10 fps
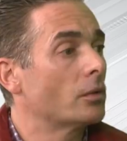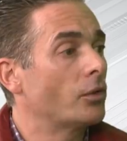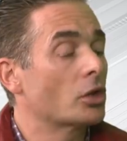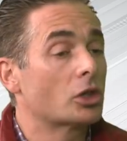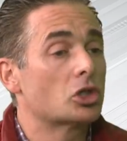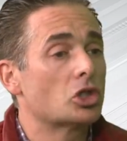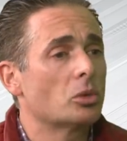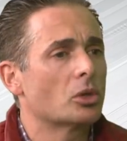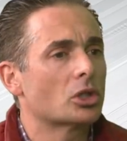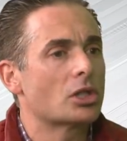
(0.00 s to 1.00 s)
for the
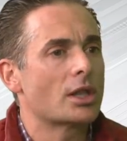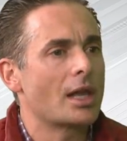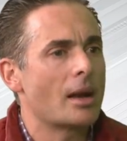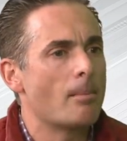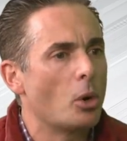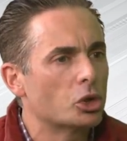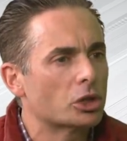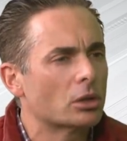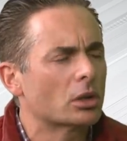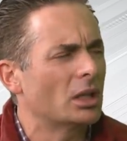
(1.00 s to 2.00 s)
consumer, that
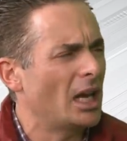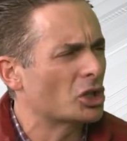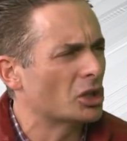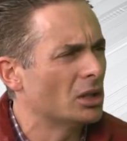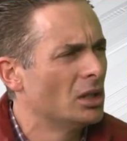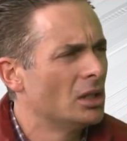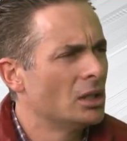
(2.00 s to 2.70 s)
emotional connection